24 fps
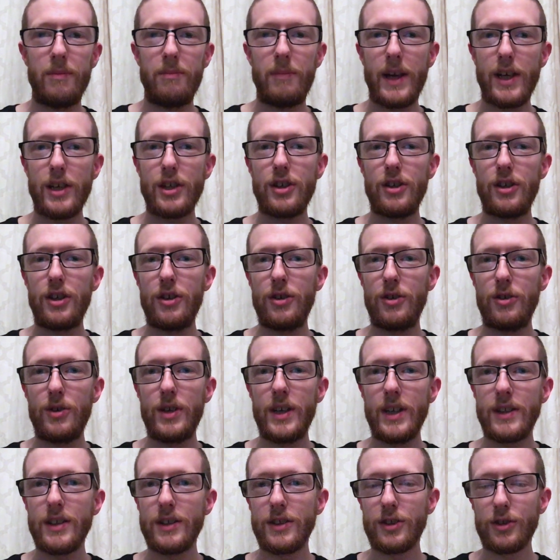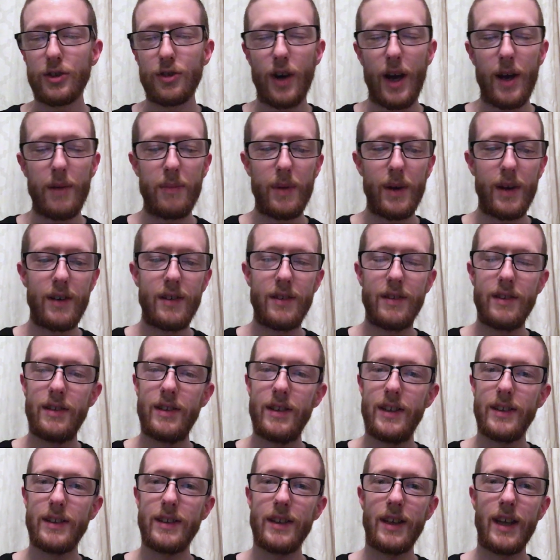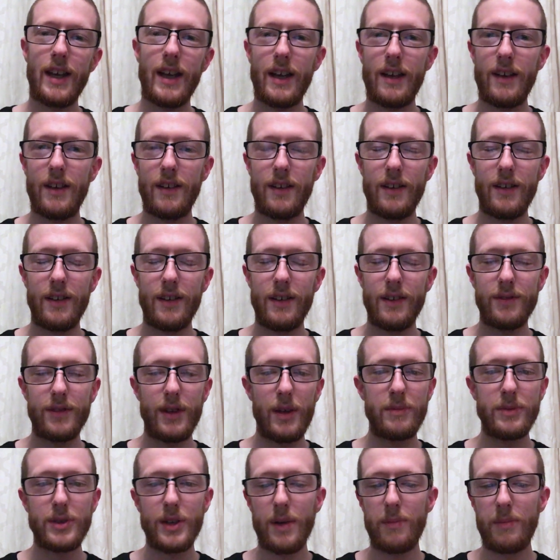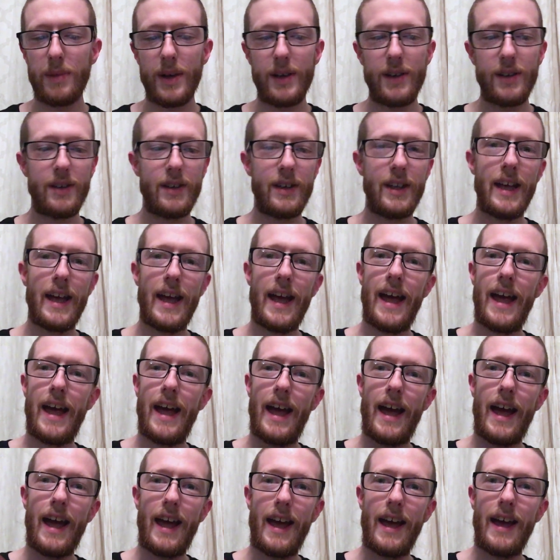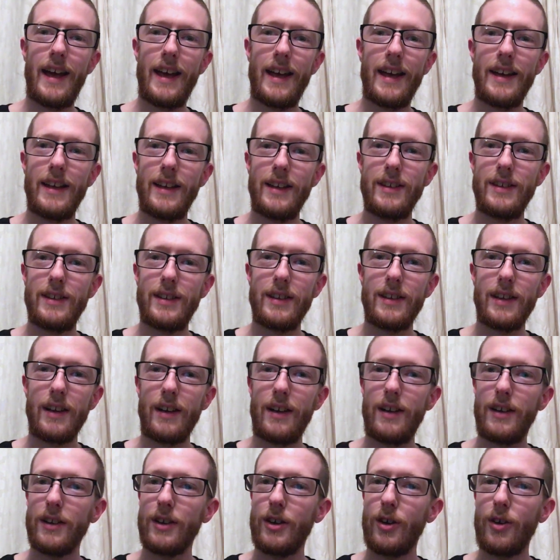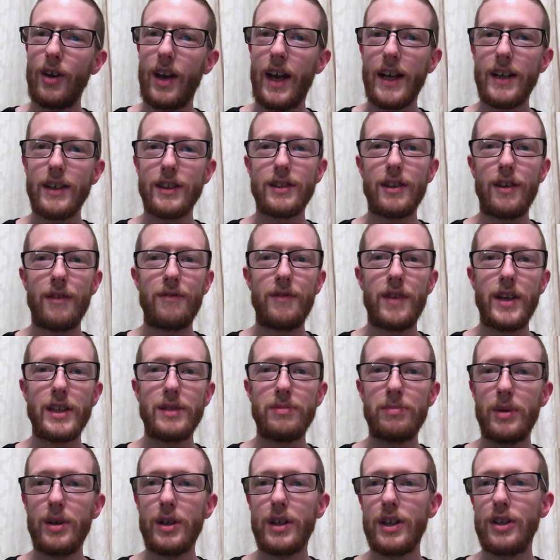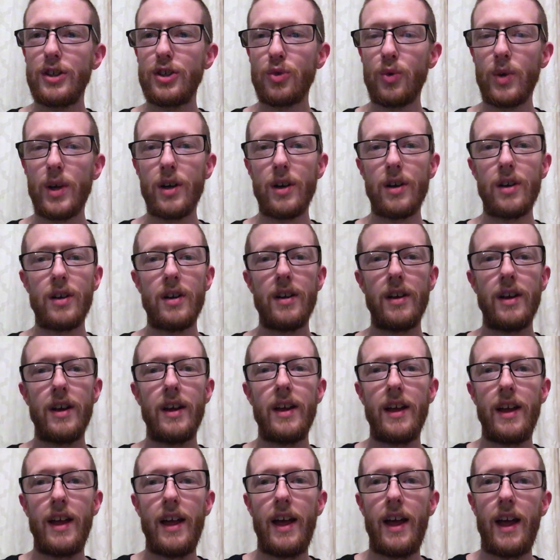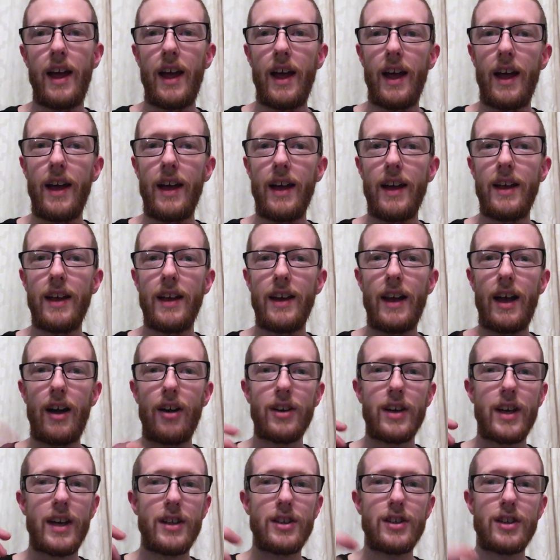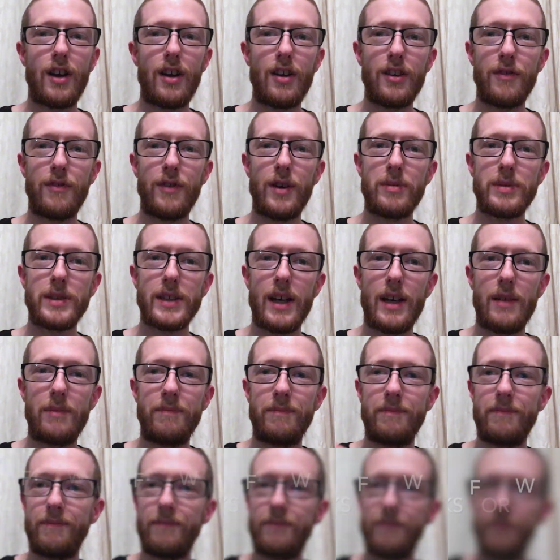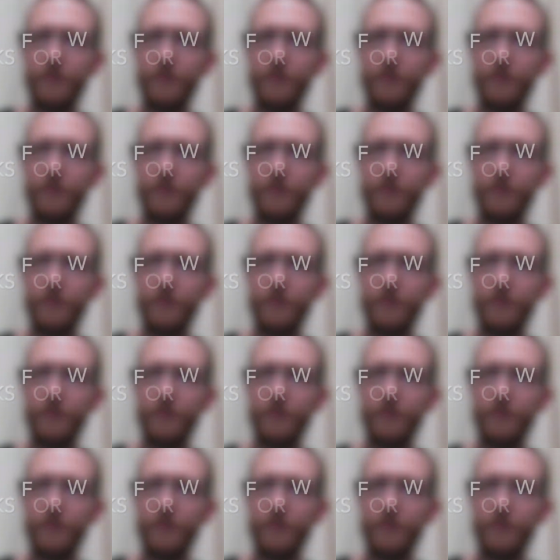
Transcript: Make sure you hit the subscribe button, hit the thumbs up button, and go like us on Facebook and Twitter. And I'll catch y'all on the flip side.